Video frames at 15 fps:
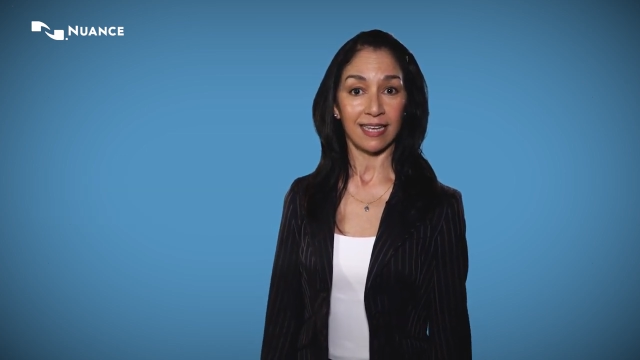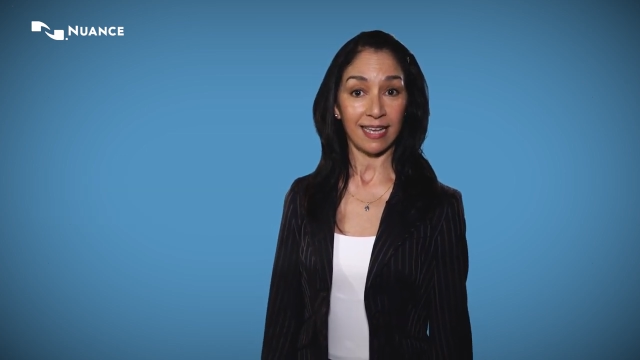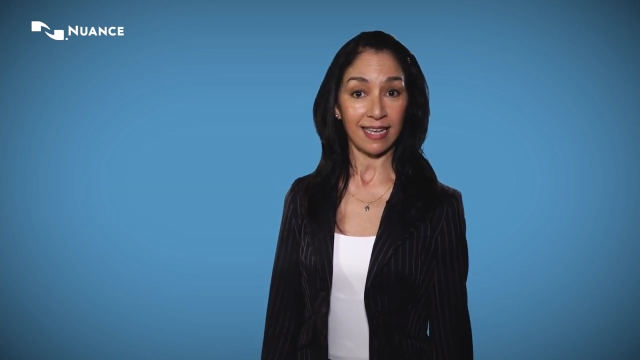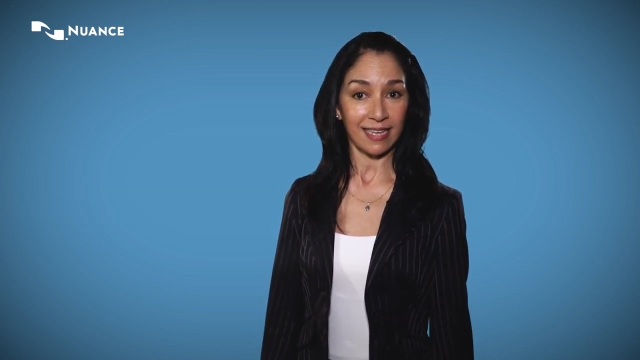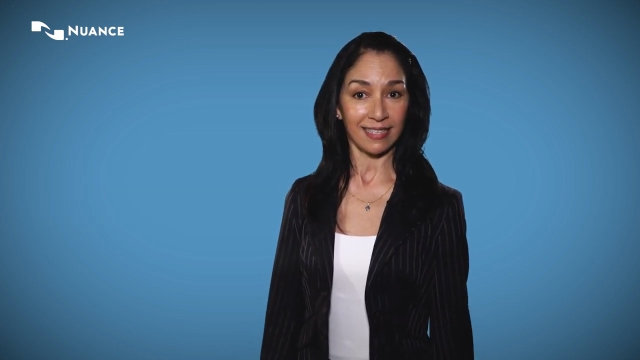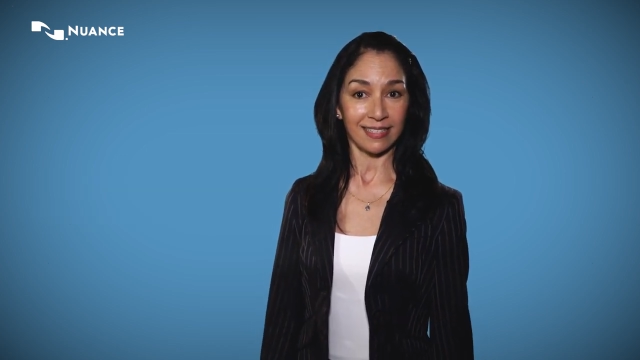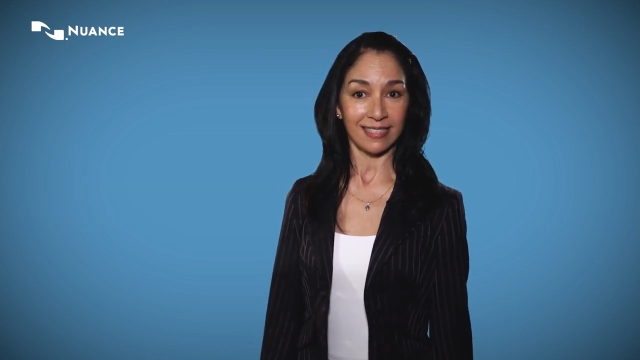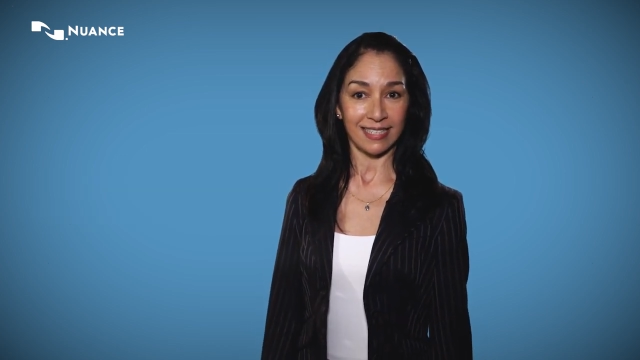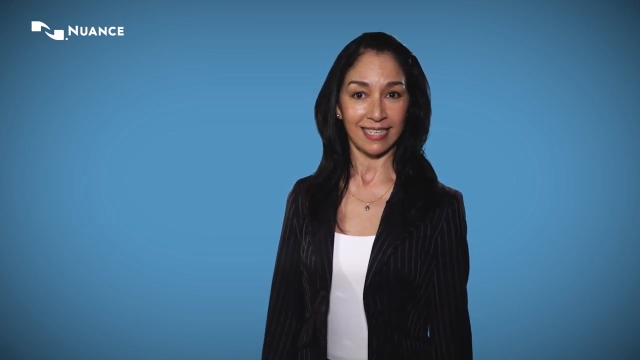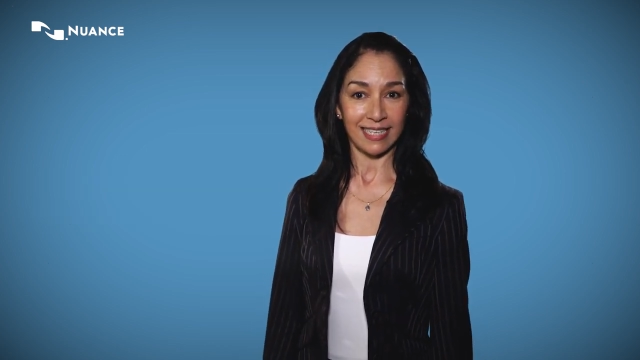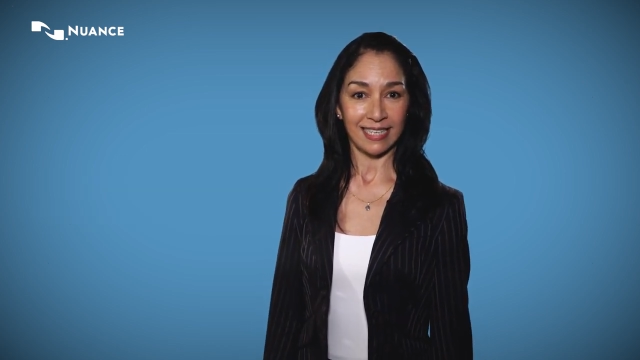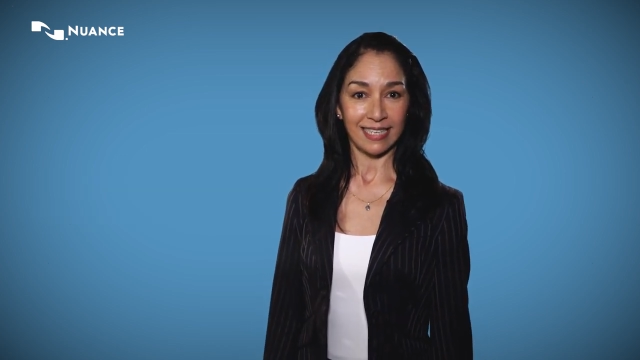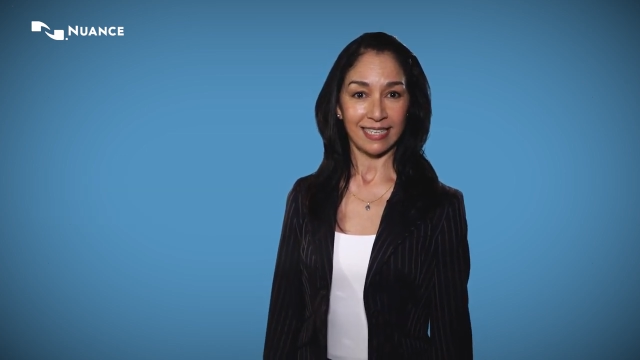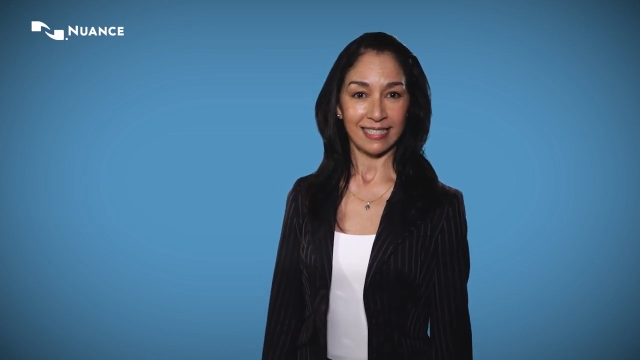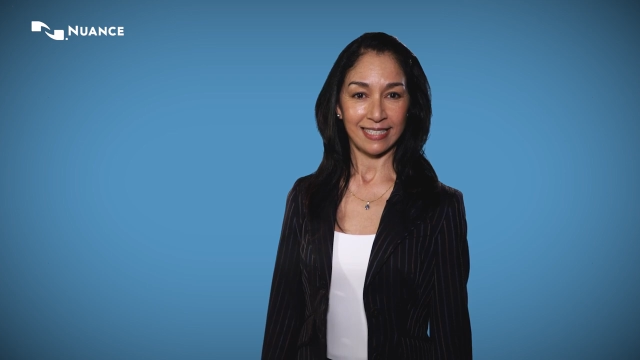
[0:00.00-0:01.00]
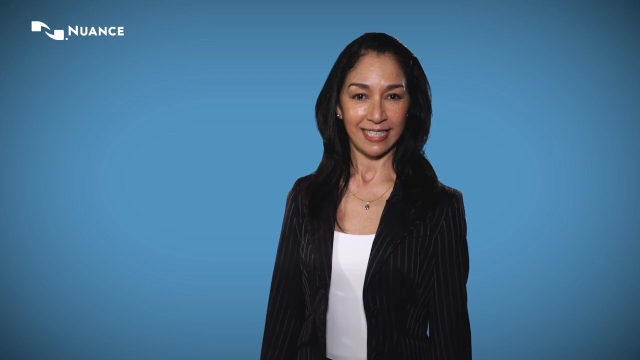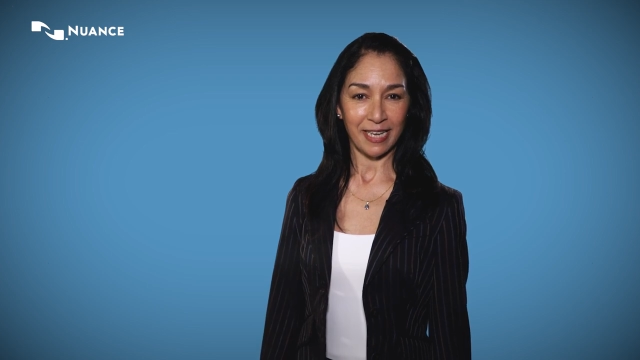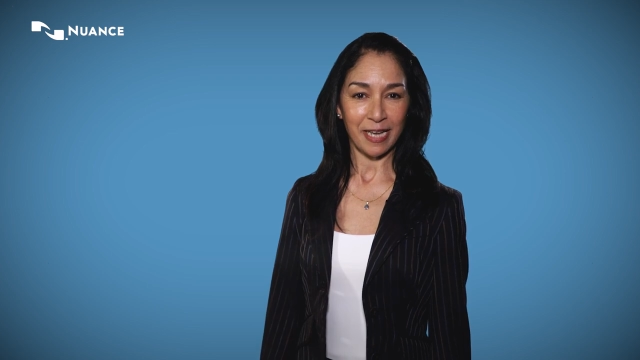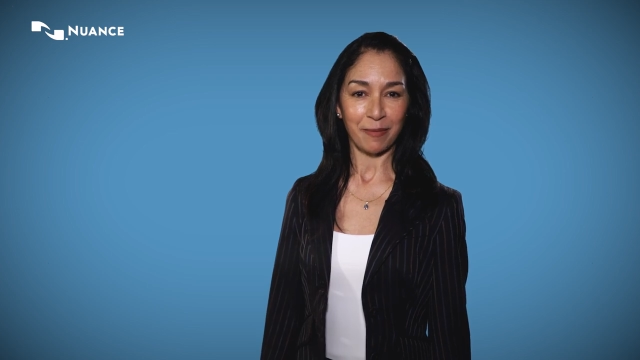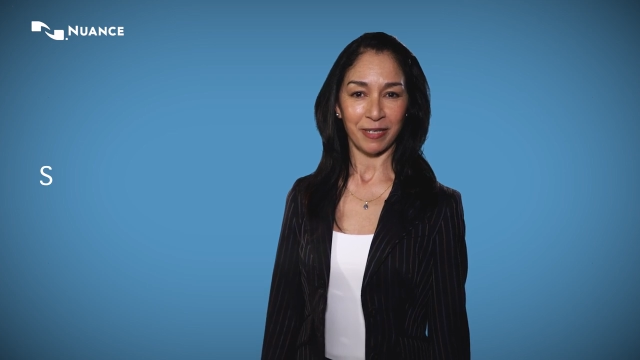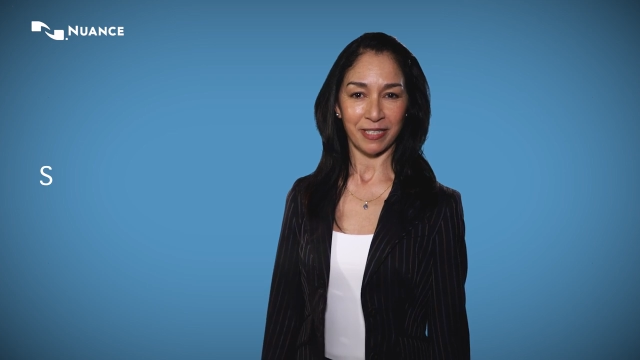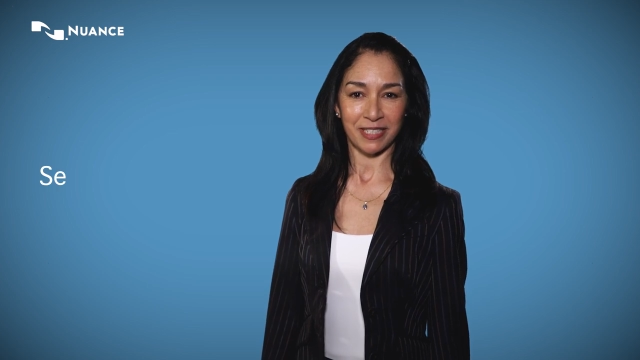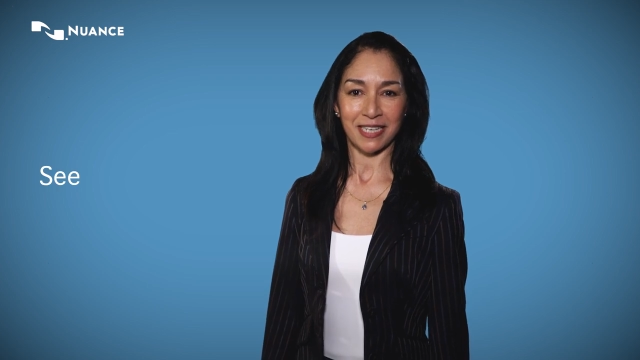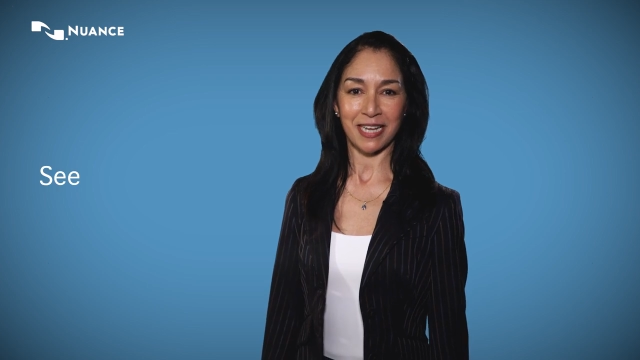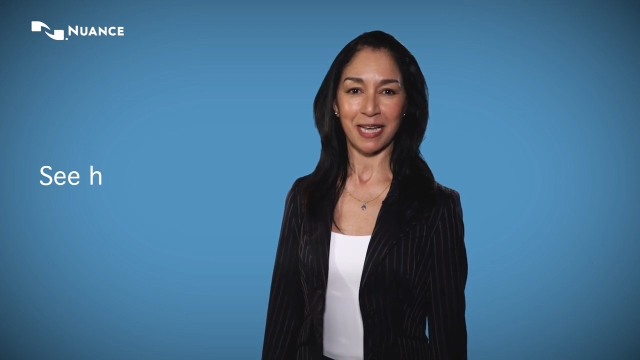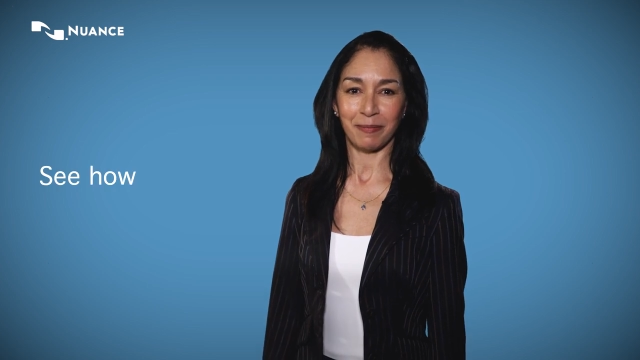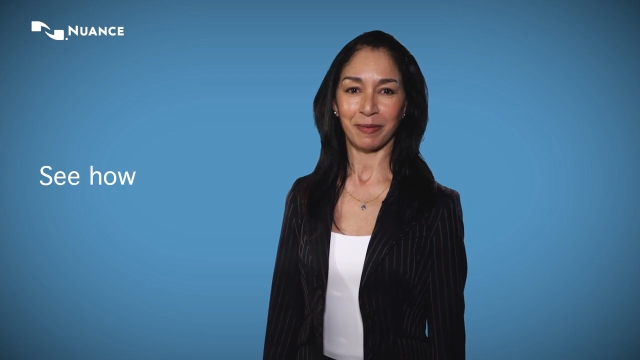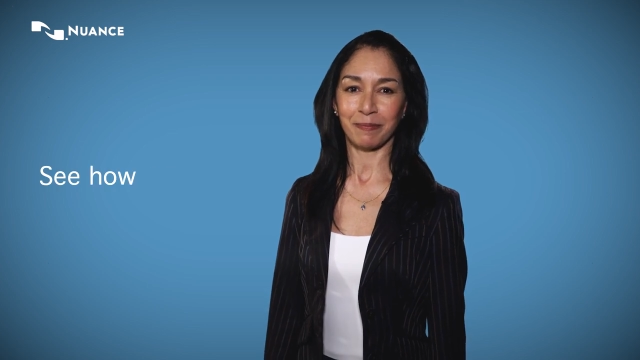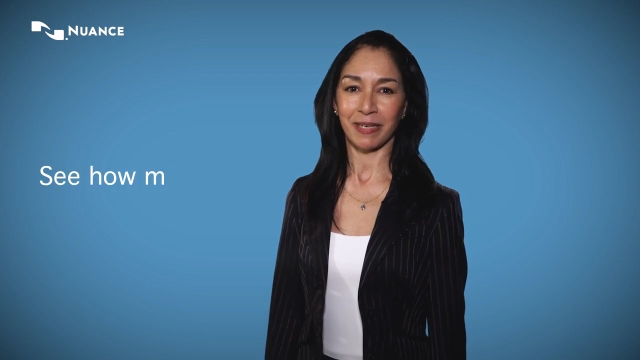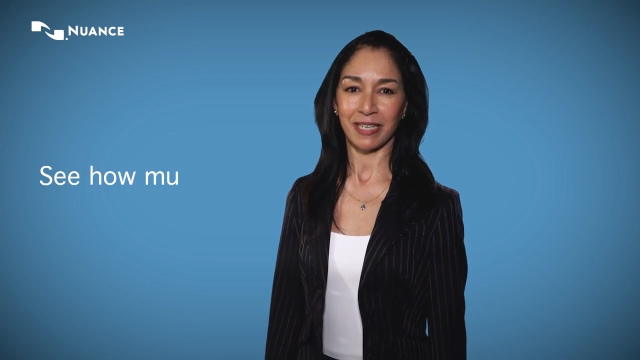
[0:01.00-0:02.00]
and See how much time and